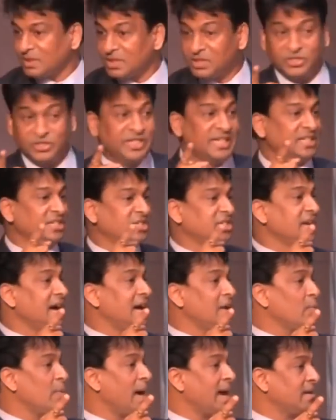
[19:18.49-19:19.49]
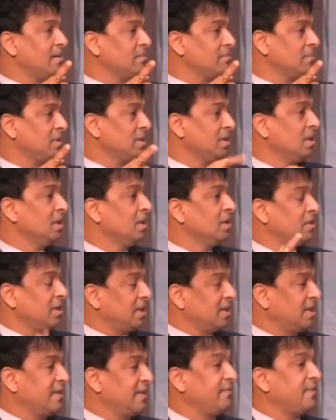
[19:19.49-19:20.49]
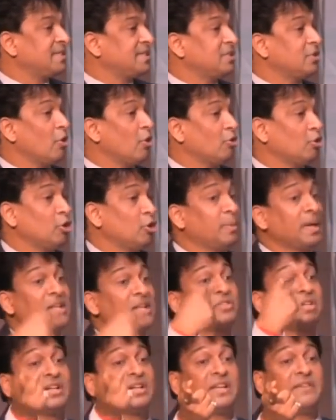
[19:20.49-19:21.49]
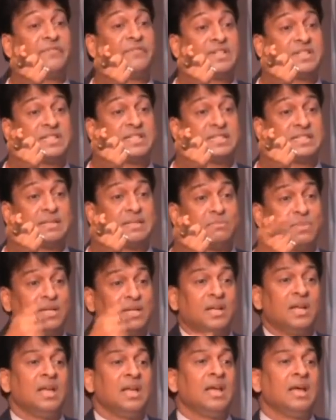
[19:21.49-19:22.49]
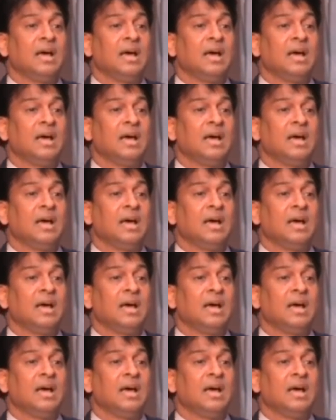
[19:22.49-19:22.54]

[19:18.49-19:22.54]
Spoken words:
GSTR 1, 31st October and 31st December,